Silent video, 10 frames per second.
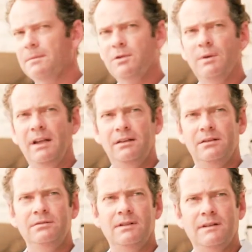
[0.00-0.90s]
to these
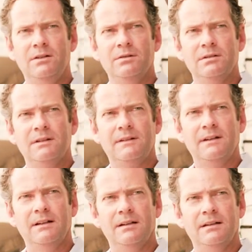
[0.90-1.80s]
stories and
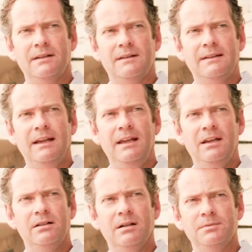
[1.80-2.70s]
understand what,
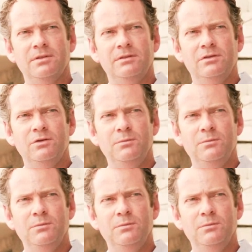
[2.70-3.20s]
what just a couple of